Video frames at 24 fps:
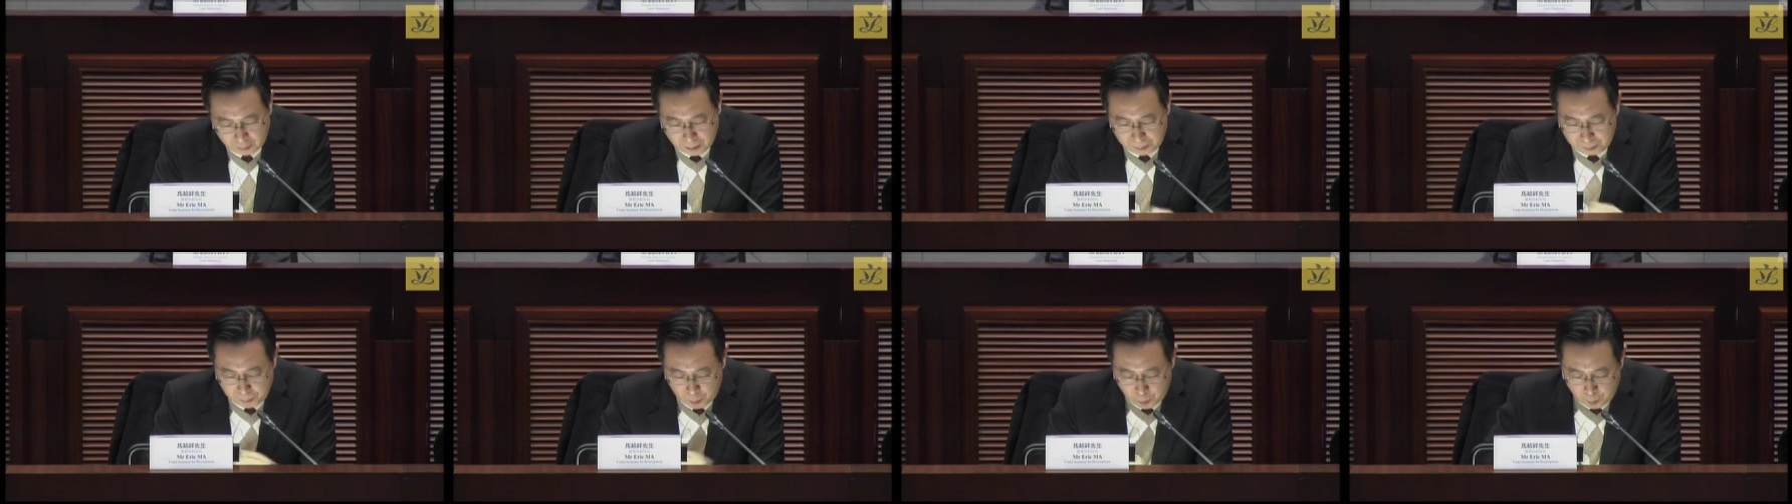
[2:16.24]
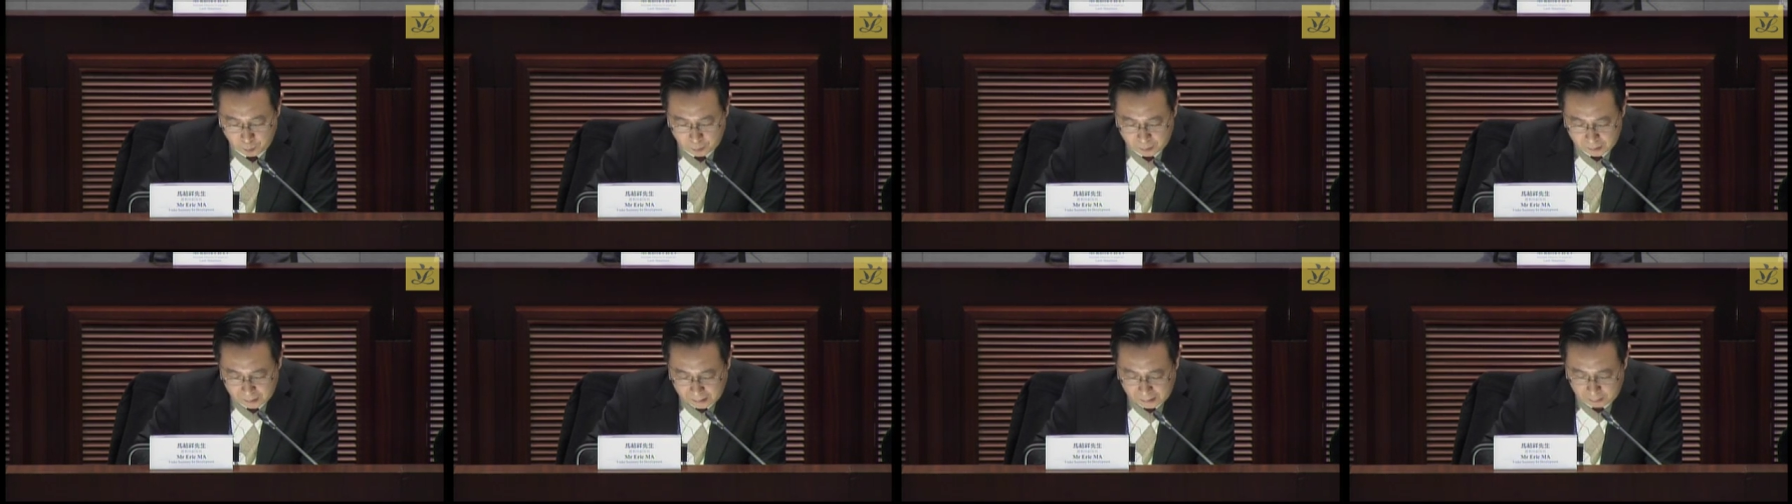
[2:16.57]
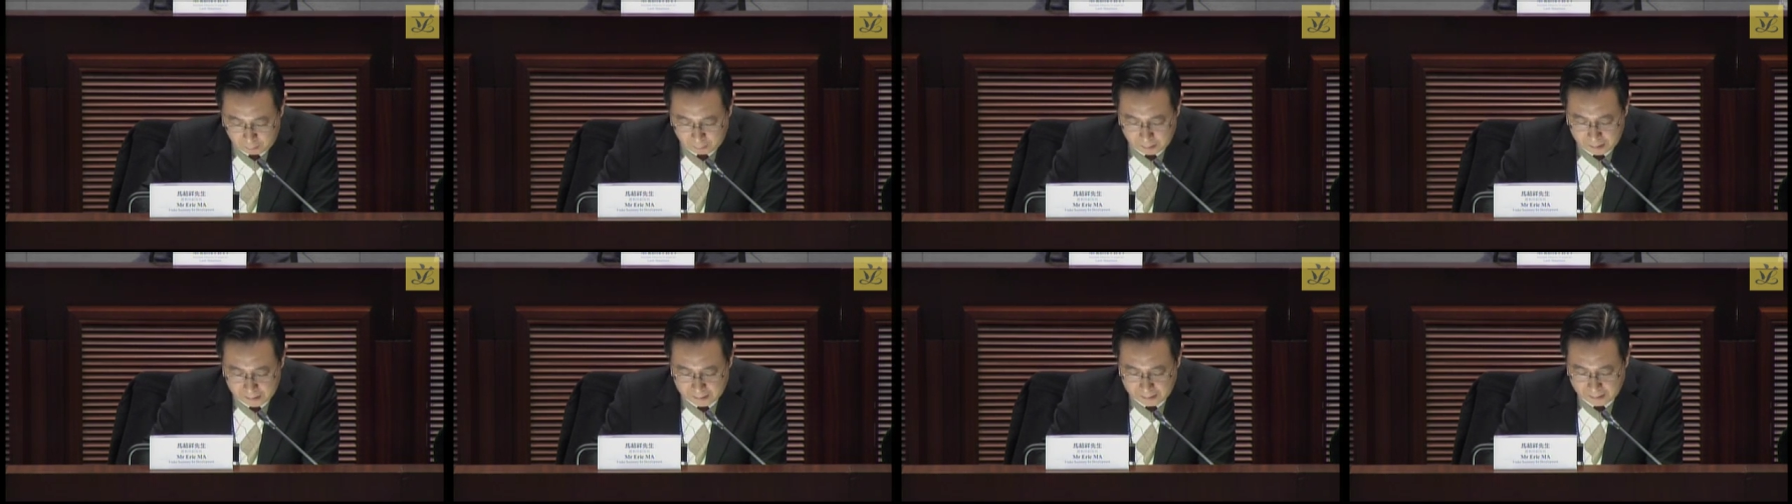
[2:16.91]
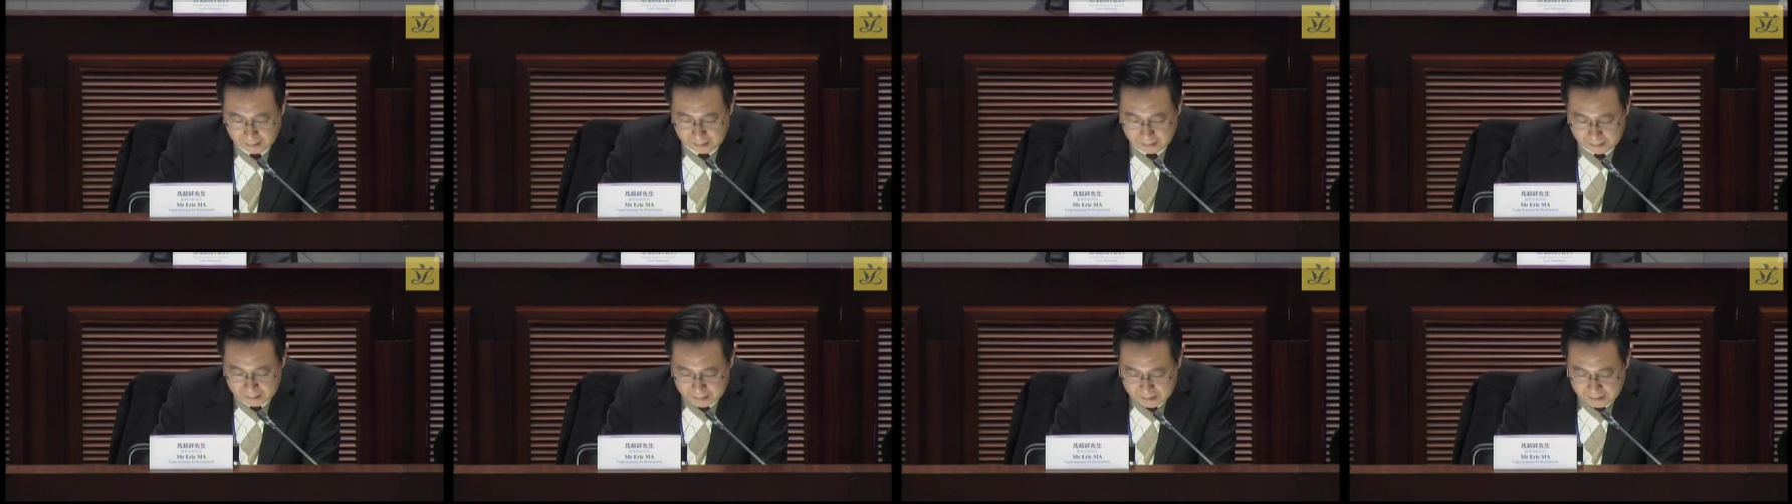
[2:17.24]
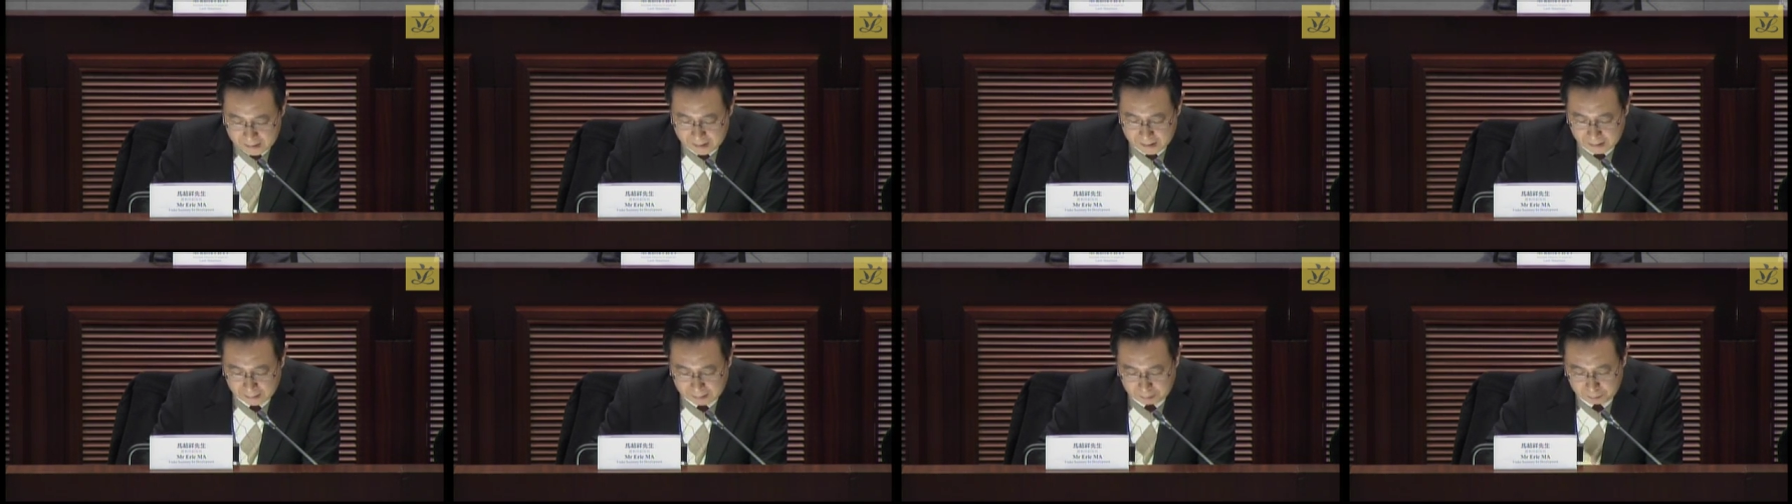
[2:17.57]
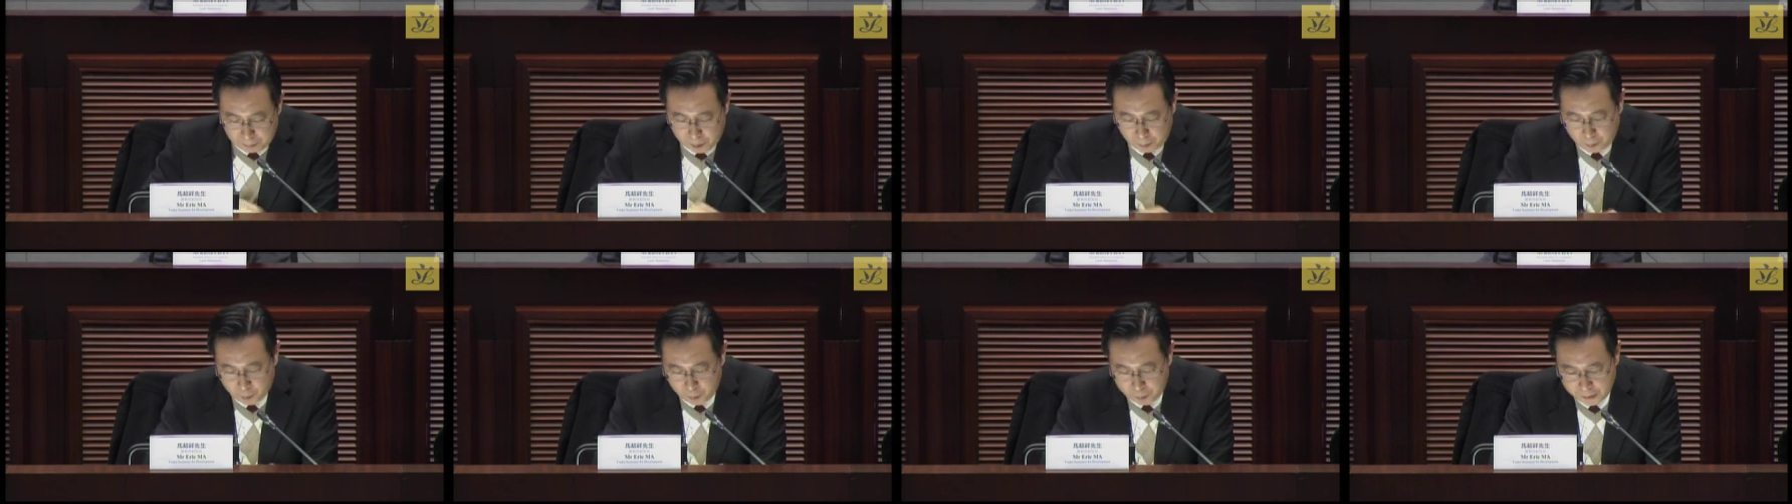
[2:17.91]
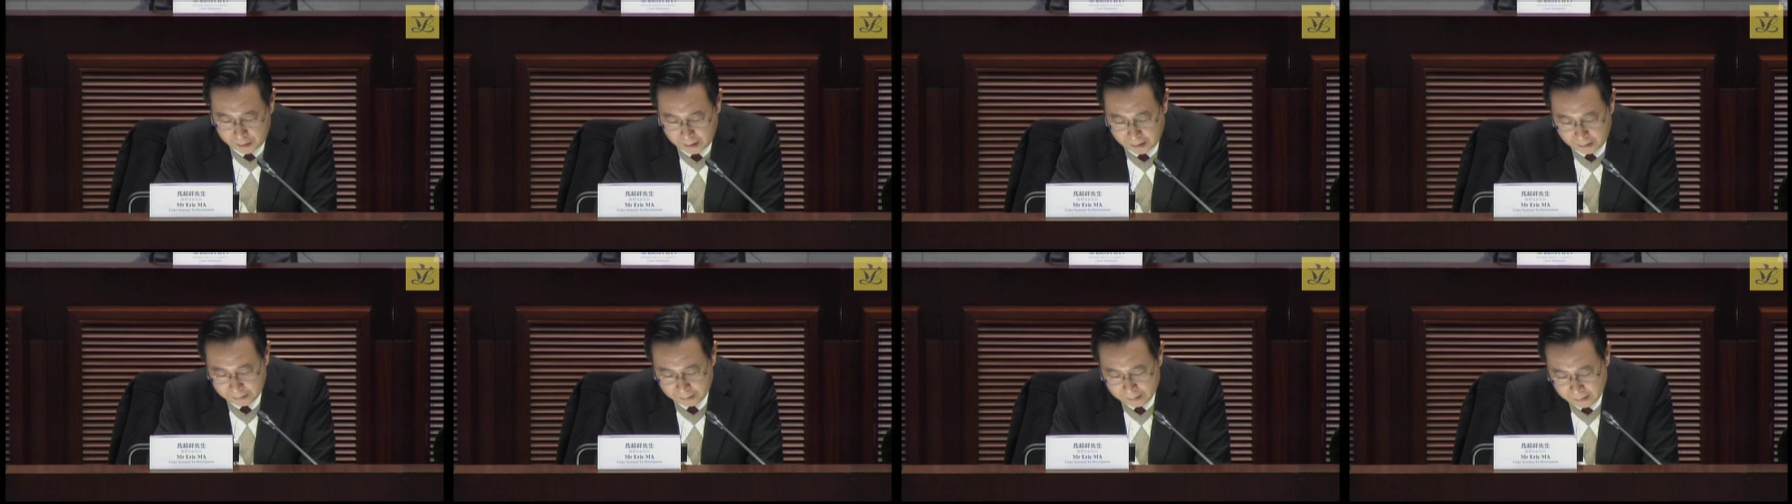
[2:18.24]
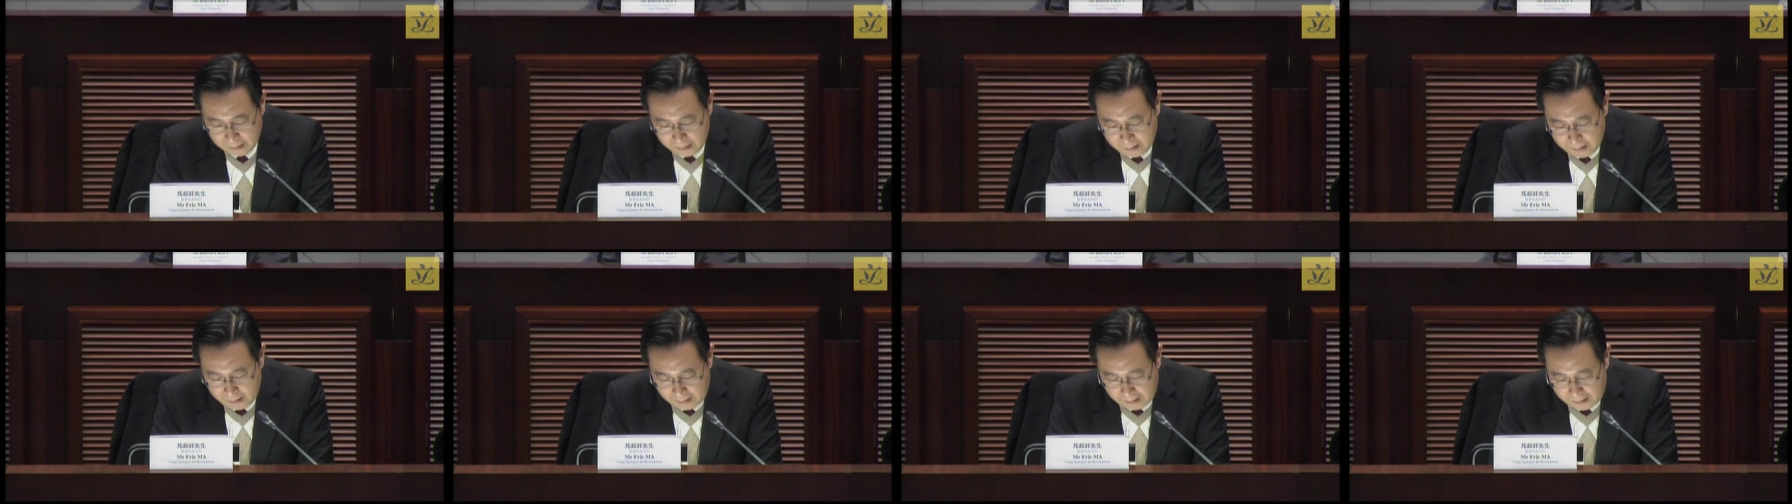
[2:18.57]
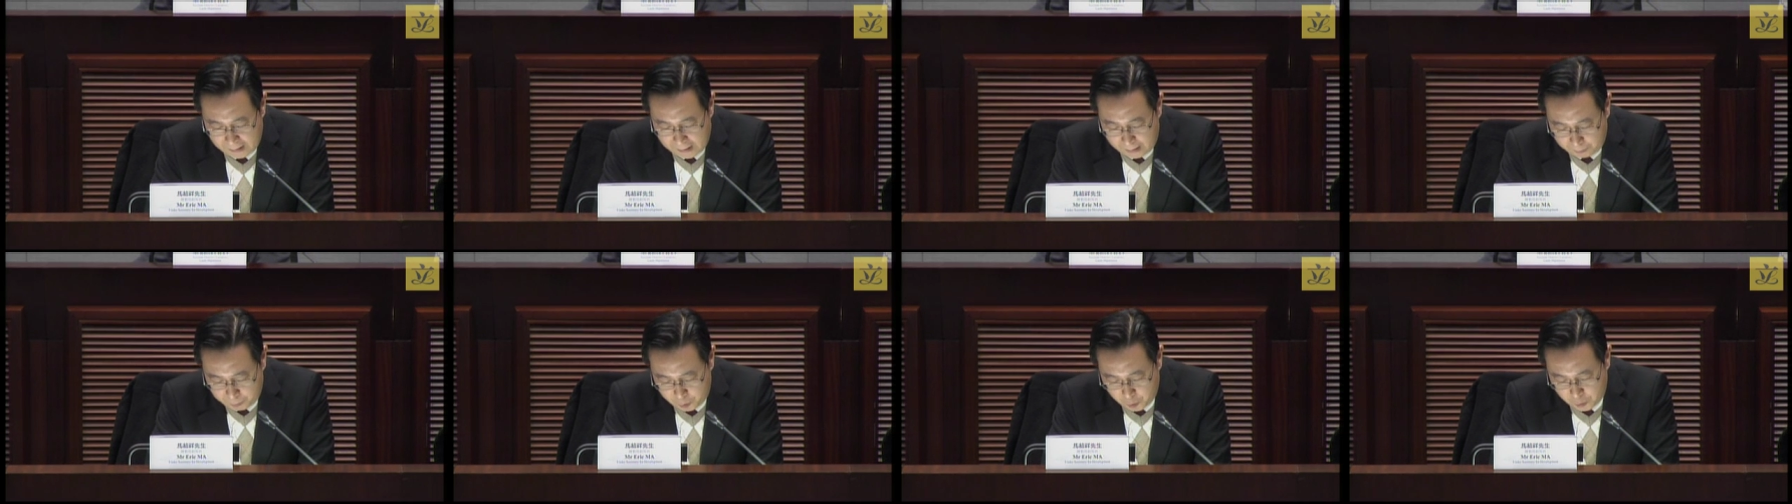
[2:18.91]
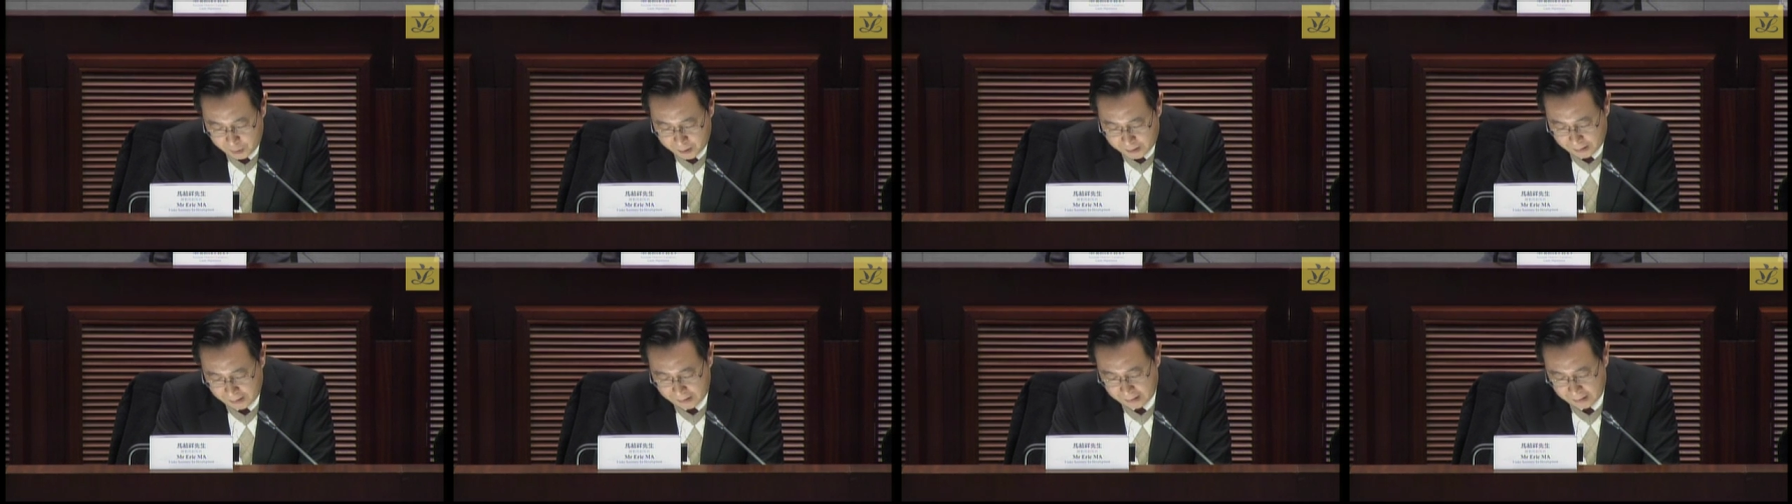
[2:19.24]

being reasonable and um, just.